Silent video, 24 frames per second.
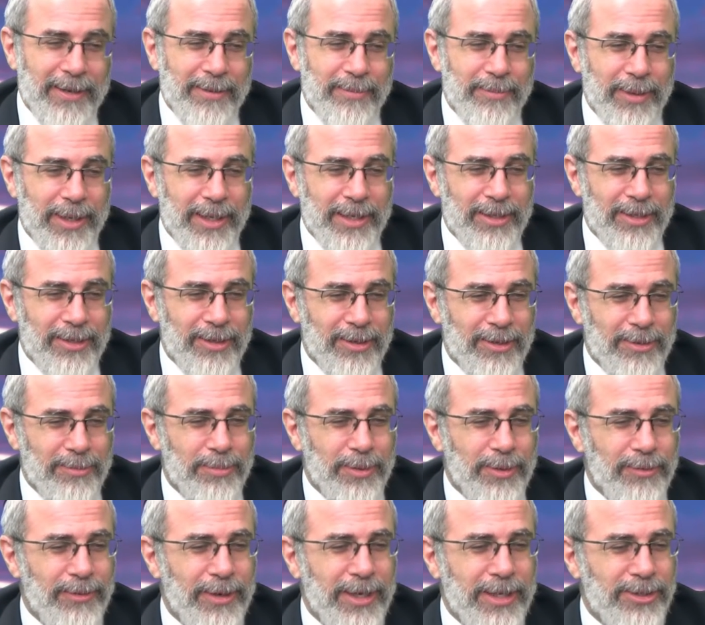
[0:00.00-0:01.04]
but, you know,
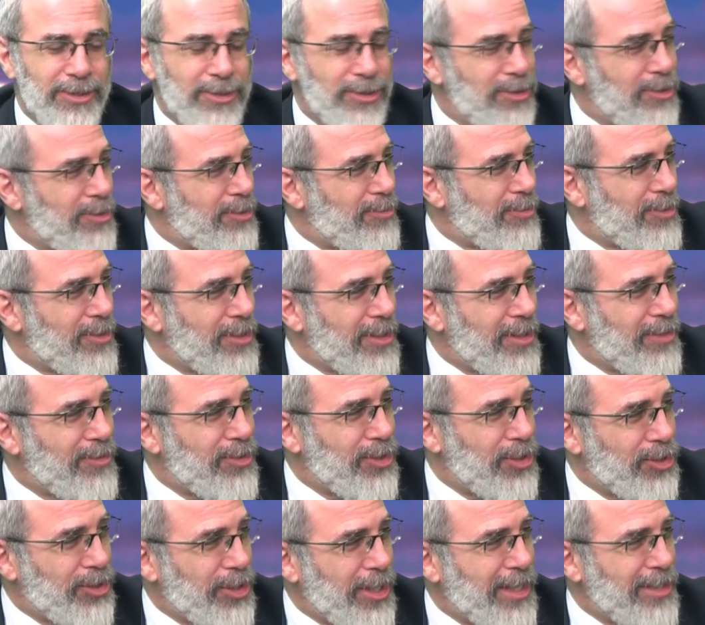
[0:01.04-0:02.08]
professors, when you give
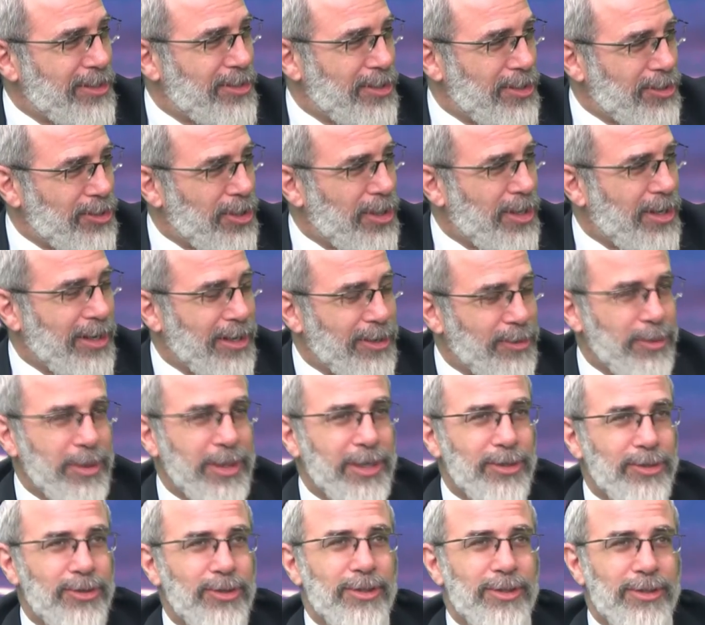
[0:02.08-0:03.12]
us a chance to talk, we
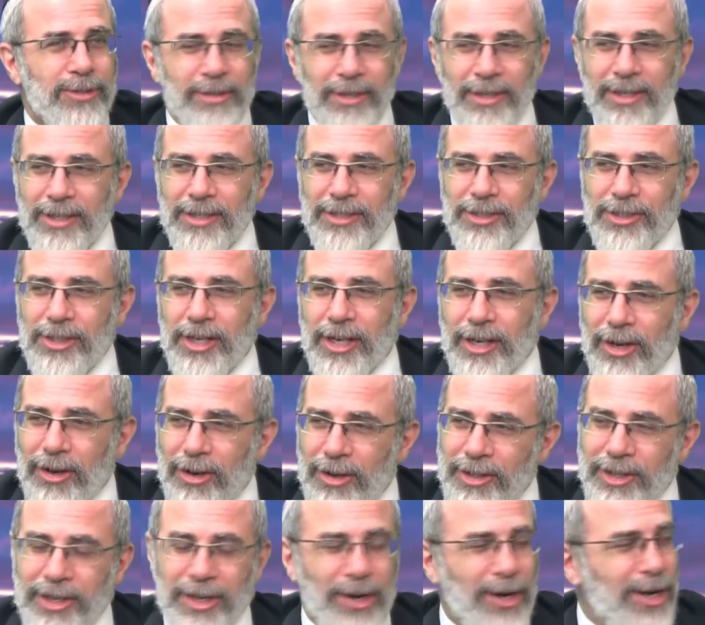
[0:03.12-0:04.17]
can just suck
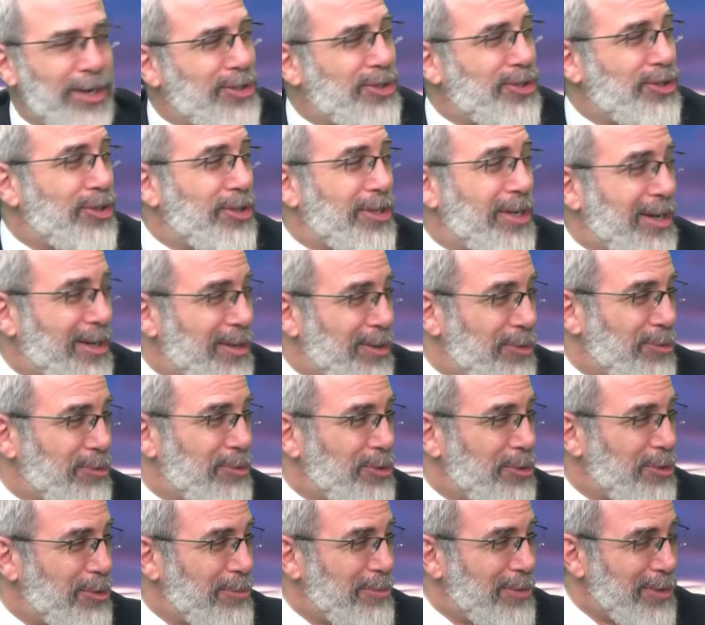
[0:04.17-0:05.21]
all the oxygen out of the
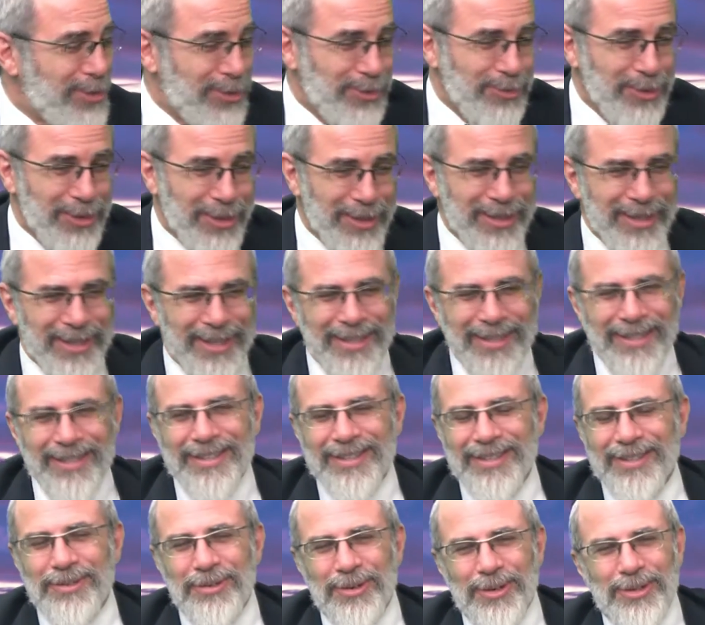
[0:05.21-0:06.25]
room as we're
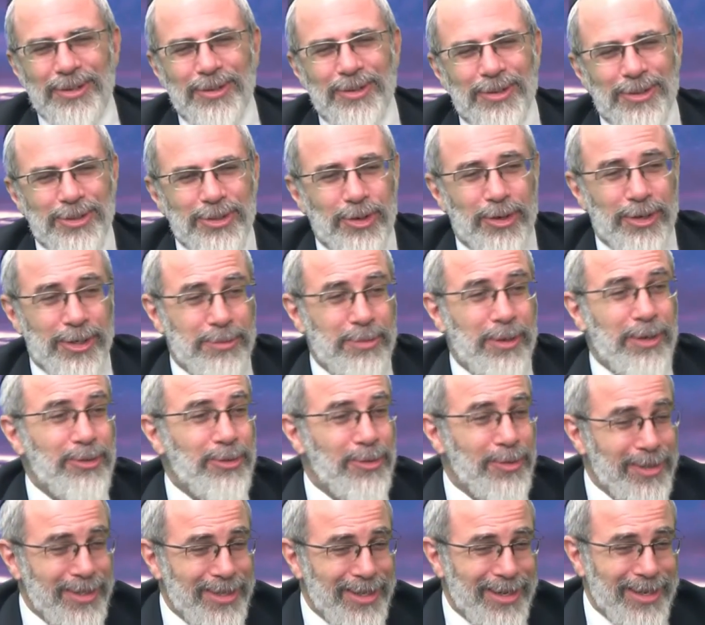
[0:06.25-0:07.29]
going through the story,
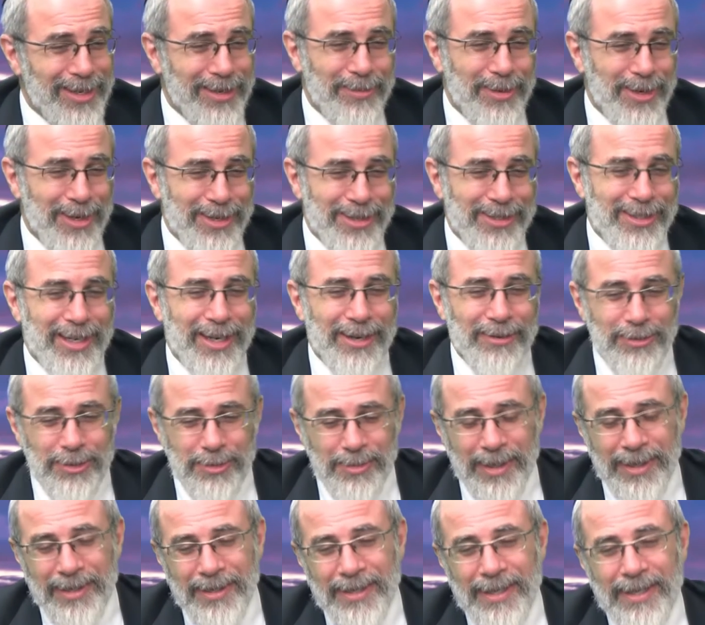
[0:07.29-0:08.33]
especially when we're talking about ourselves.
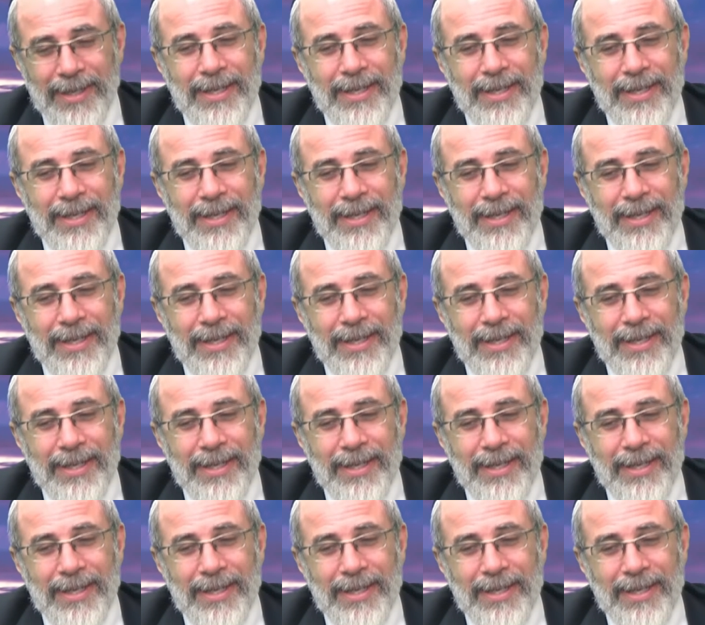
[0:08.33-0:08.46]
But